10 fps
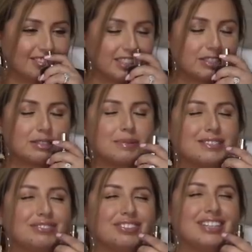This one
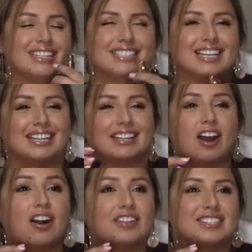smells fruity. It's like
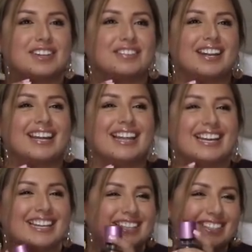all the stuff that I
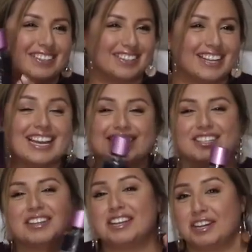like, and you know that.
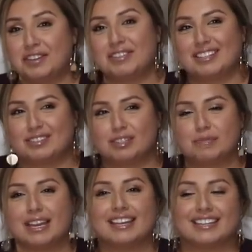So he knew this
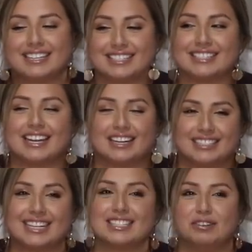was me, and he said,
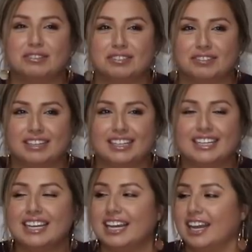because I told you, right?